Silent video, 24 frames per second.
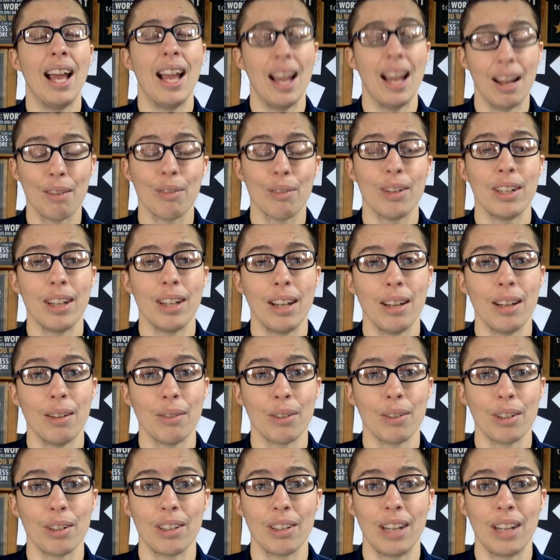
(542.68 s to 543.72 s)
every day of
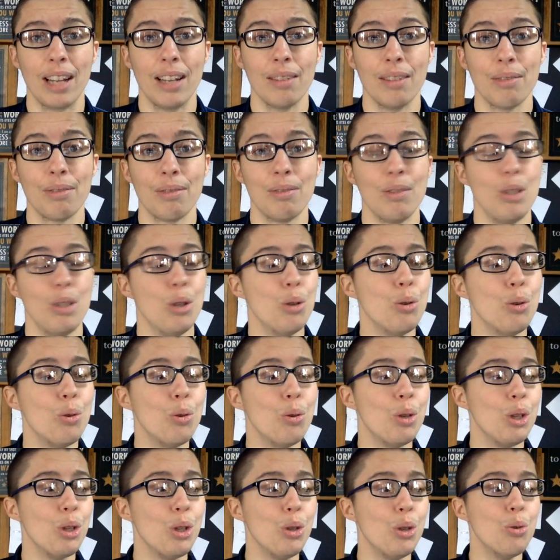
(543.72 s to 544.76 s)
your life.
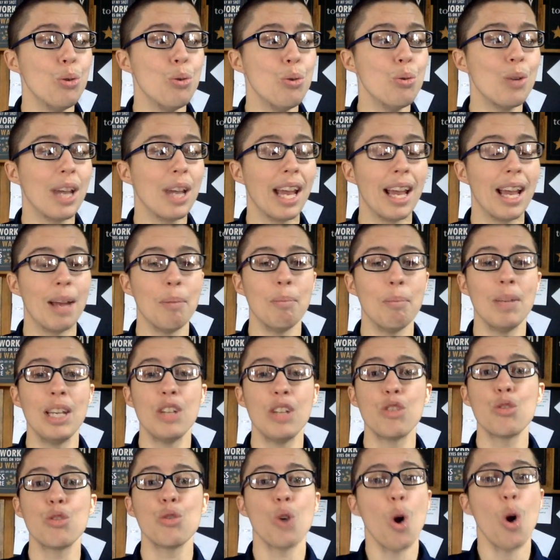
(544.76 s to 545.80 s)
You can be
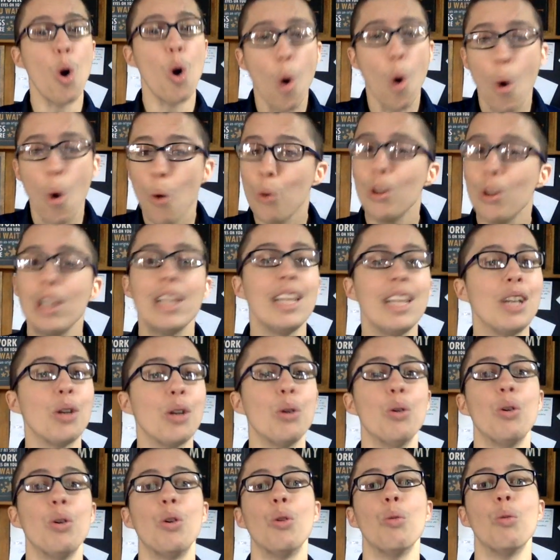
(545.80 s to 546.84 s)
totally
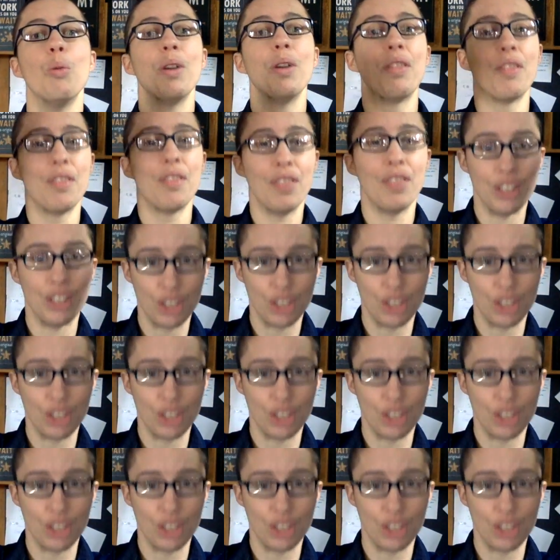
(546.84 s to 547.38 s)
cool with the